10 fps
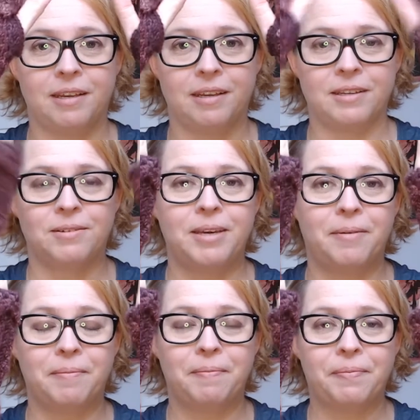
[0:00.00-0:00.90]
So yeah,
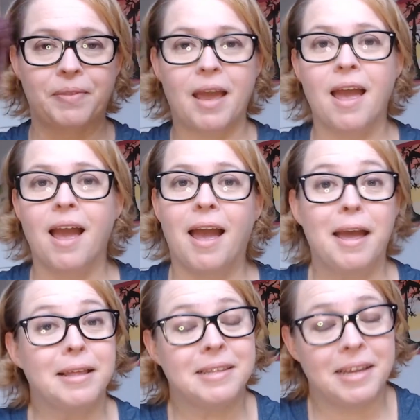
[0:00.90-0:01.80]

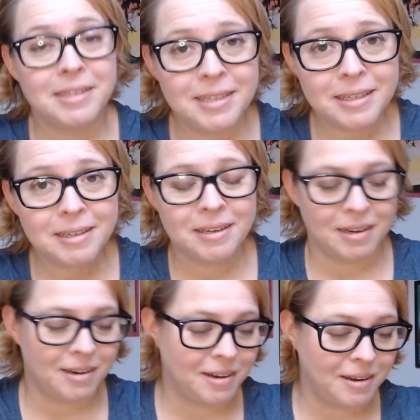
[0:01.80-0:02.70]
that's it.
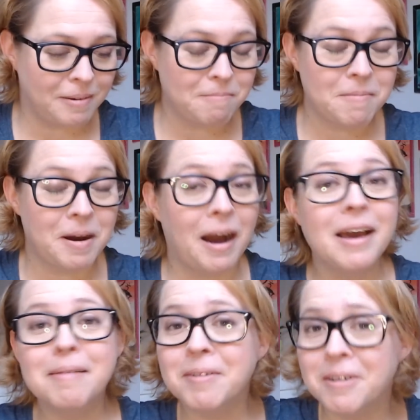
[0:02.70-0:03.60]
I
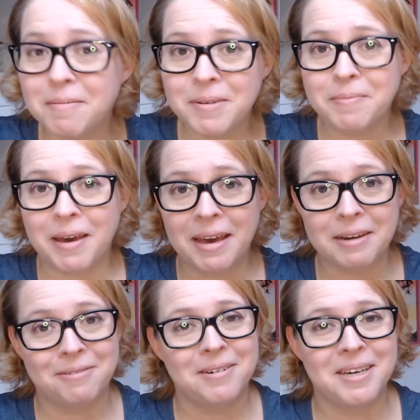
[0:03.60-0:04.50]
am gonna be back
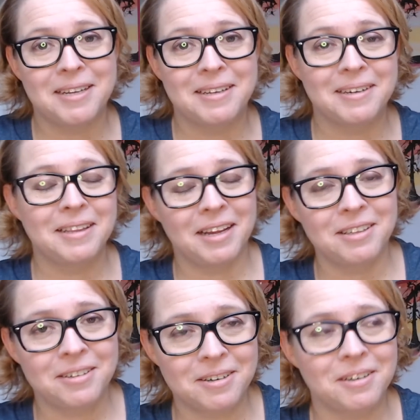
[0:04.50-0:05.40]
with
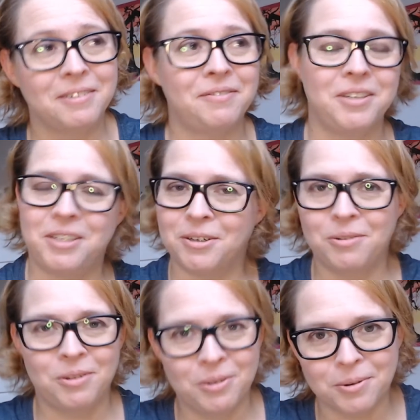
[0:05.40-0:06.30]
another video
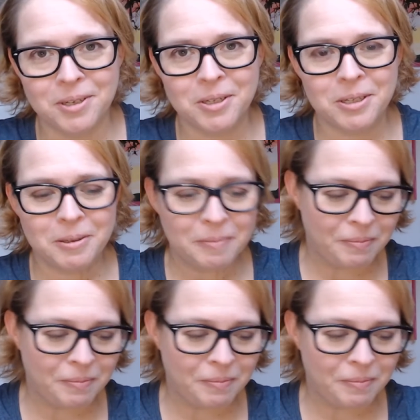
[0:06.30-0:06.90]
tutorial.